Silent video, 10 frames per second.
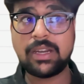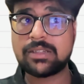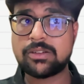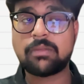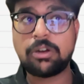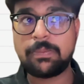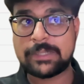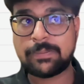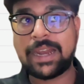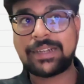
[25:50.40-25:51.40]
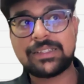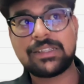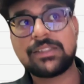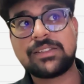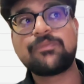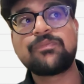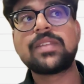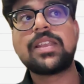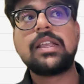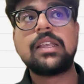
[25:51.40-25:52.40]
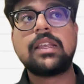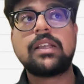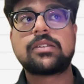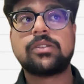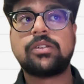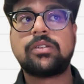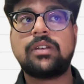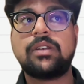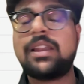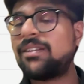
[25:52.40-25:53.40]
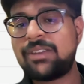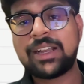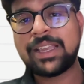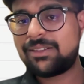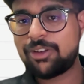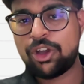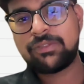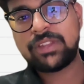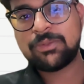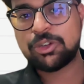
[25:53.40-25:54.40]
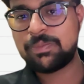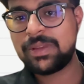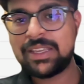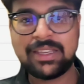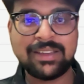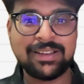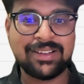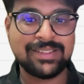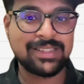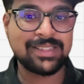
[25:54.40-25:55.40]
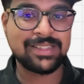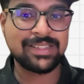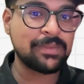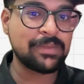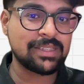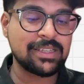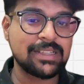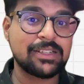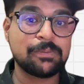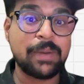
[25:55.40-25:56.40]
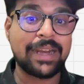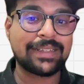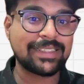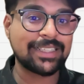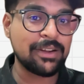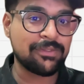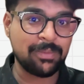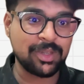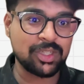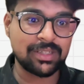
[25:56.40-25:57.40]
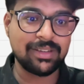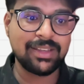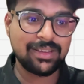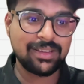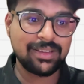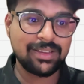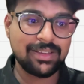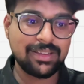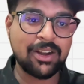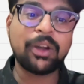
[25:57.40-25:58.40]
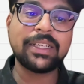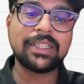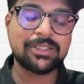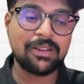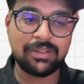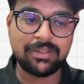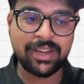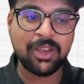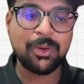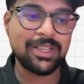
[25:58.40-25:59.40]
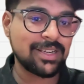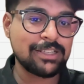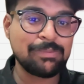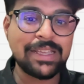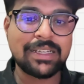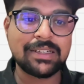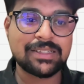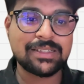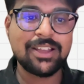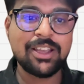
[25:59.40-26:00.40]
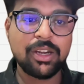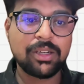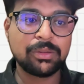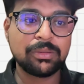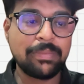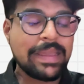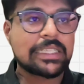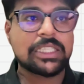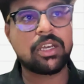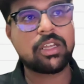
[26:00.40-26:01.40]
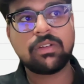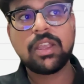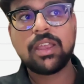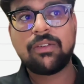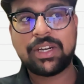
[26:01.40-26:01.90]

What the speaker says: so let's talk about best practices. So again, all of them should be, since the name suggests, it's practical information, which our audience, I would request our speakers to make sure